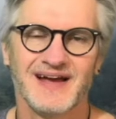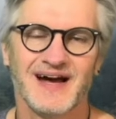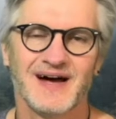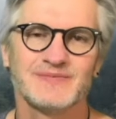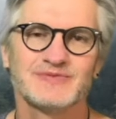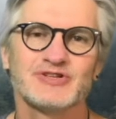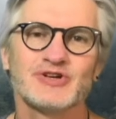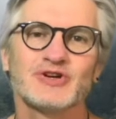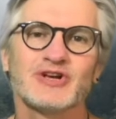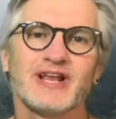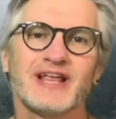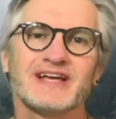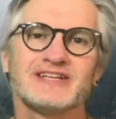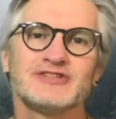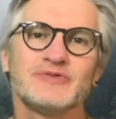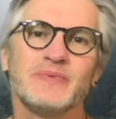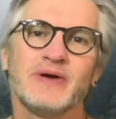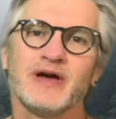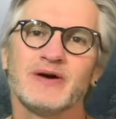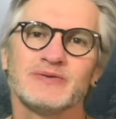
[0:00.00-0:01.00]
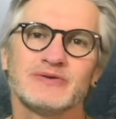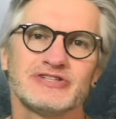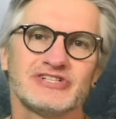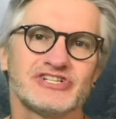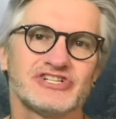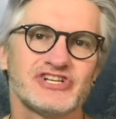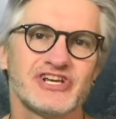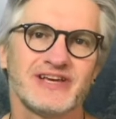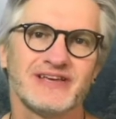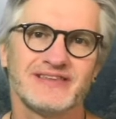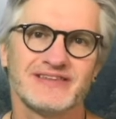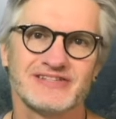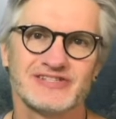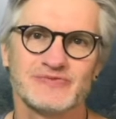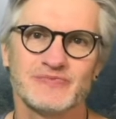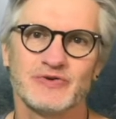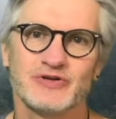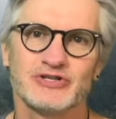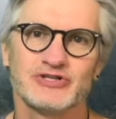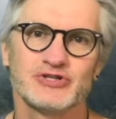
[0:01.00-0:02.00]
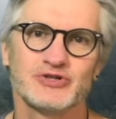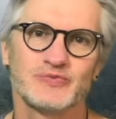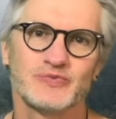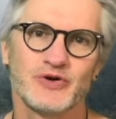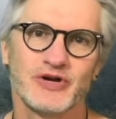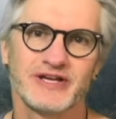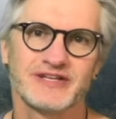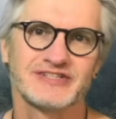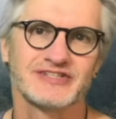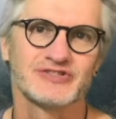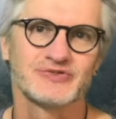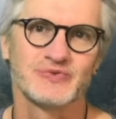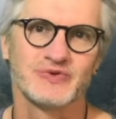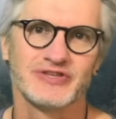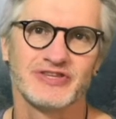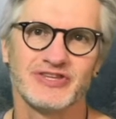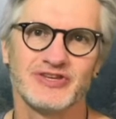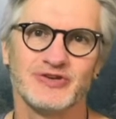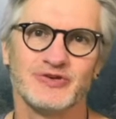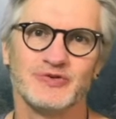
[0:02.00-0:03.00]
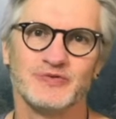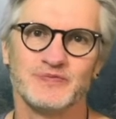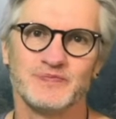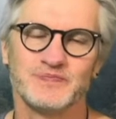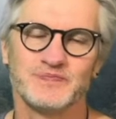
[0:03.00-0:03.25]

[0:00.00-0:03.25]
I'm so glad to be able to share this spiritual practice with you.